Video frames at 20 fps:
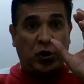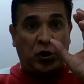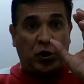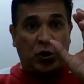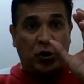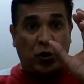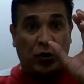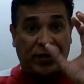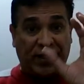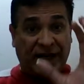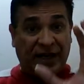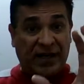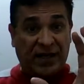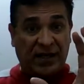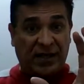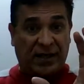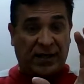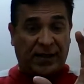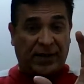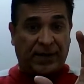So
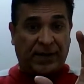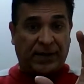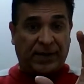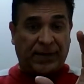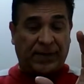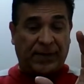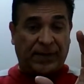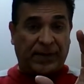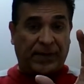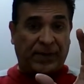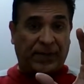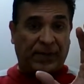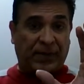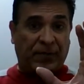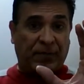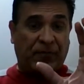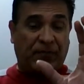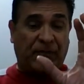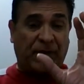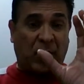then
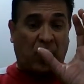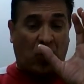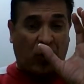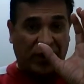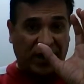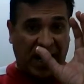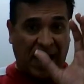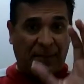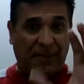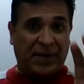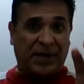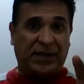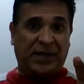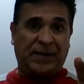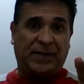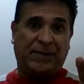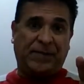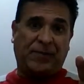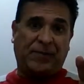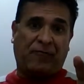what
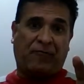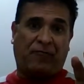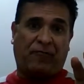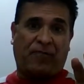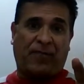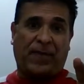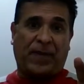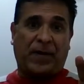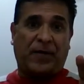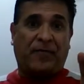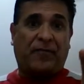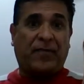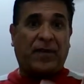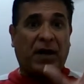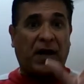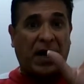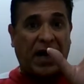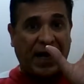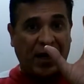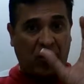happened?
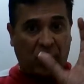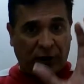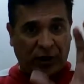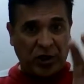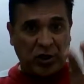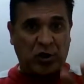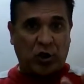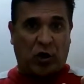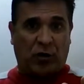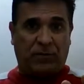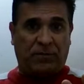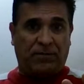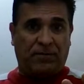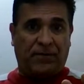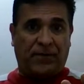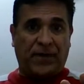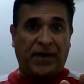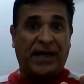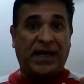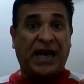I got a job
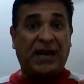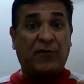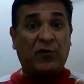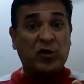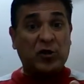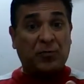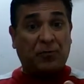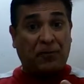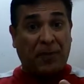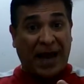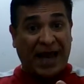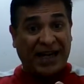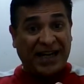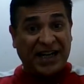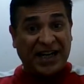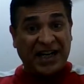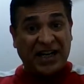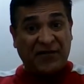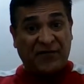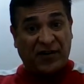and I was
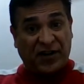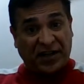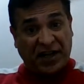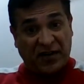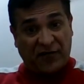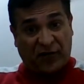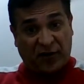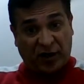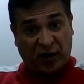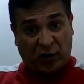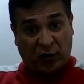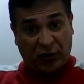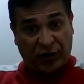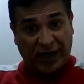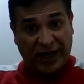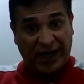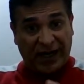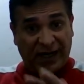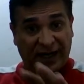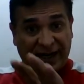parallelly working for a
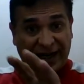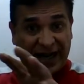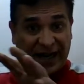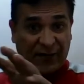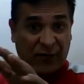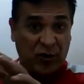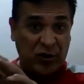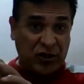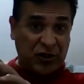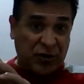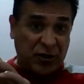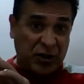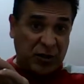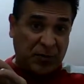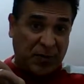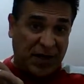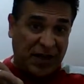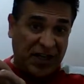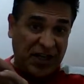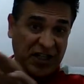hotel and I was
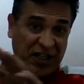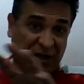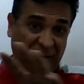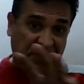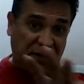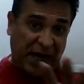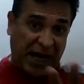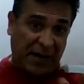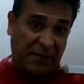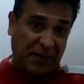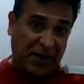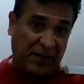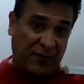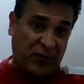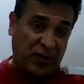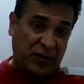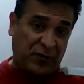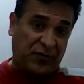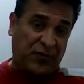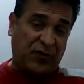sparing some time and
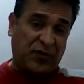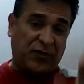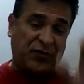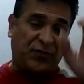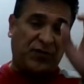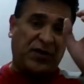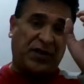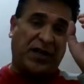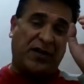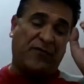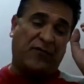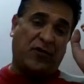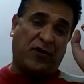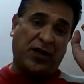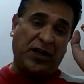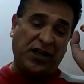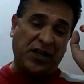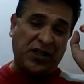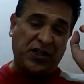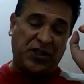was working for
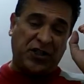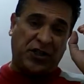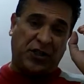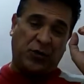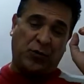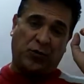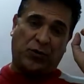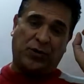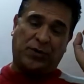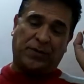an institute.